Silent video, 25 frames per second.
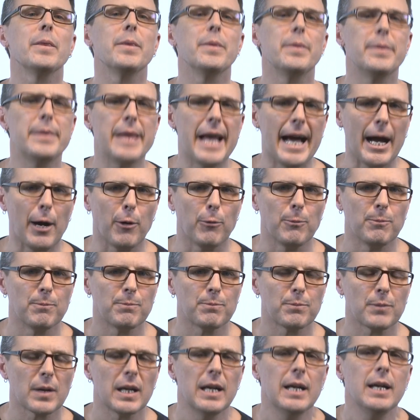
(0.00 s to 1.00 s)
Now,
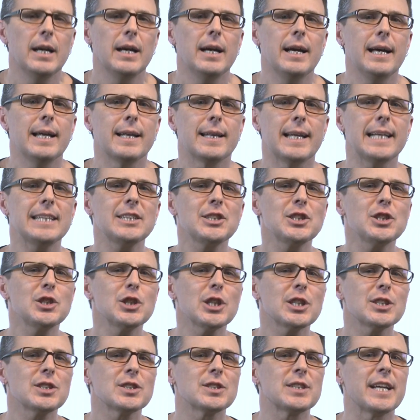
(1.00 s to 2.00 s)
let's
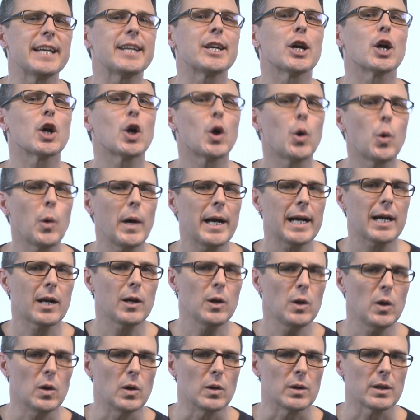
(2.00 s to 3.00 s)
just take a quick
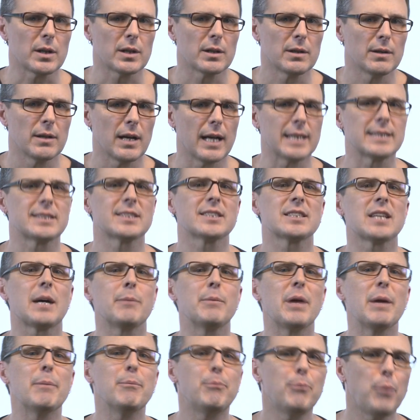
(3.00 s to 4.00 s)
look at
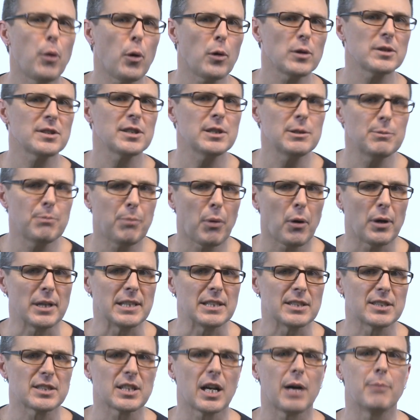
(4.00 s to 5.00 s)
some important
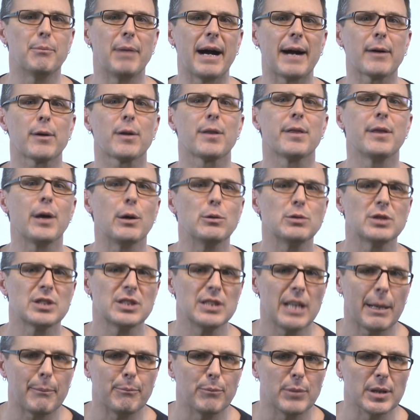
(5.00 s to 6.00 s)
points about those
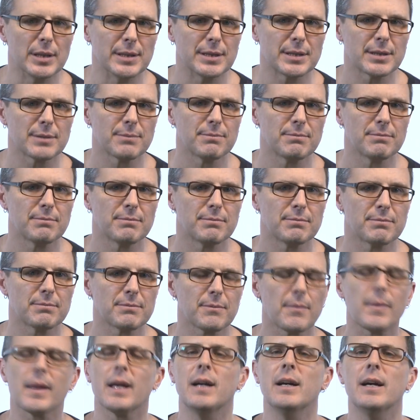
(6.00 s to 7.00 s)
numbers.
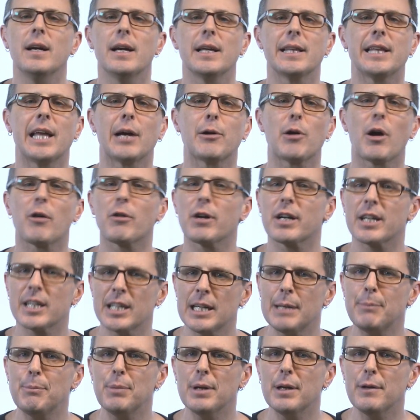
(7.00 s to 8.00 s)
There are a
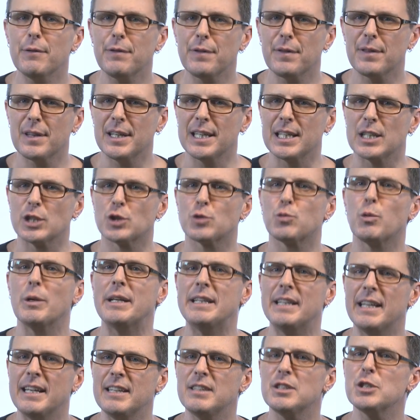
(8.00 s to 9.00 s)
couple of things we
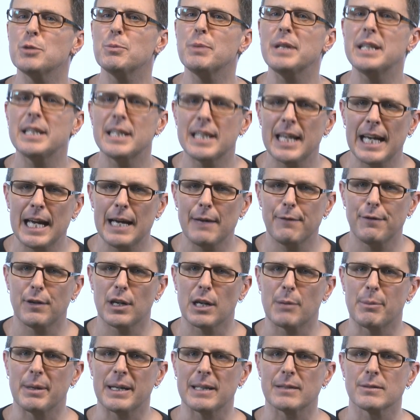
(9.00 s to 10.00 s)
need to be
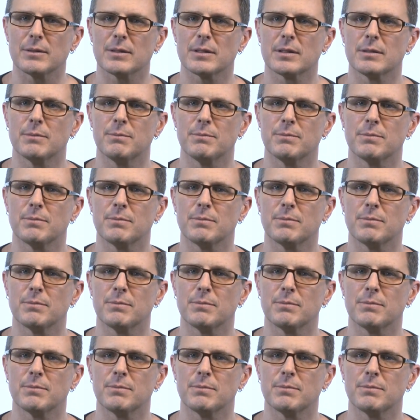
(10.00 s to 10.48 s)
careful about.